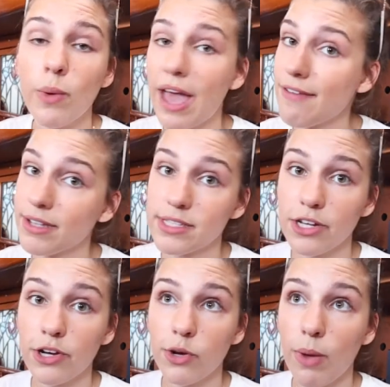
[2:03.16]
We have
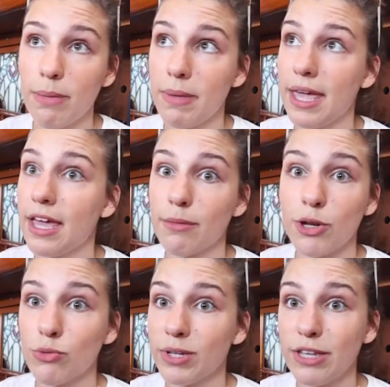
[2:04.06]
exterior white paint and I'm
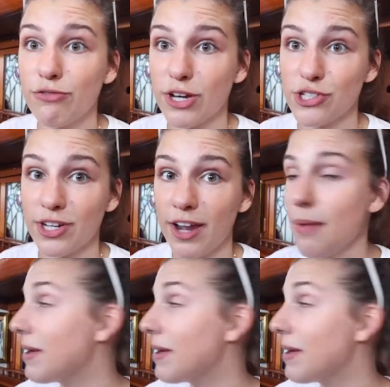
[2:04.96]
going to really freshen it up